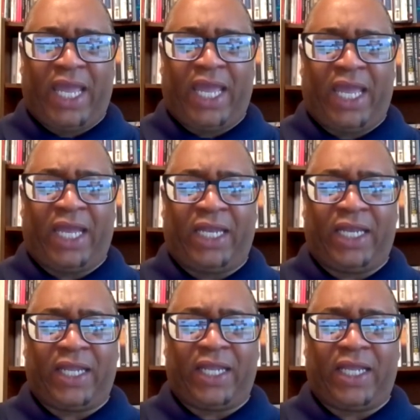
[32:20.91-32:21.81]

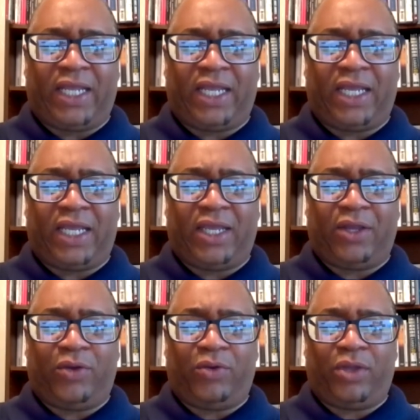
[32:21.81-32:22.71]
And
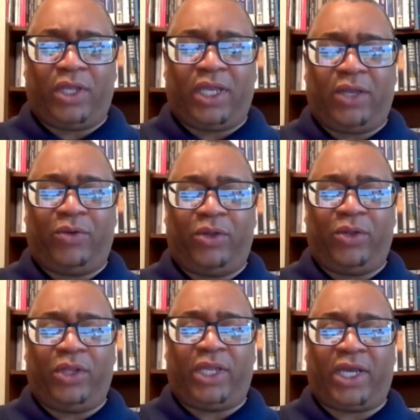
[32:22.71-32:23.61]

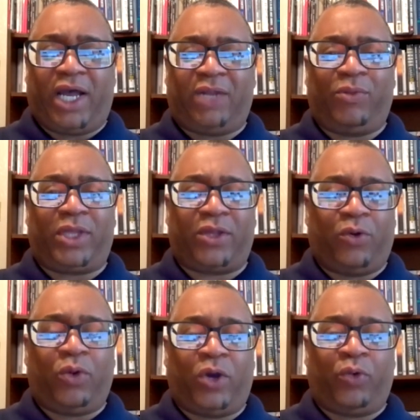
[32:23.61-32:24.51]
it, the column was
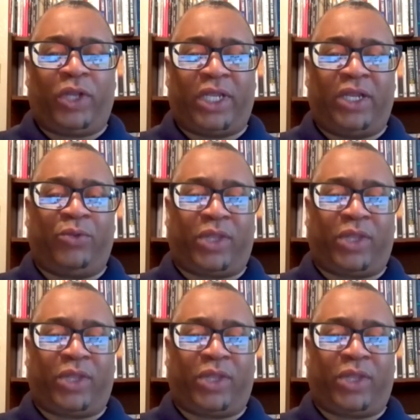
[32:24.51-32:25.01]
so well written.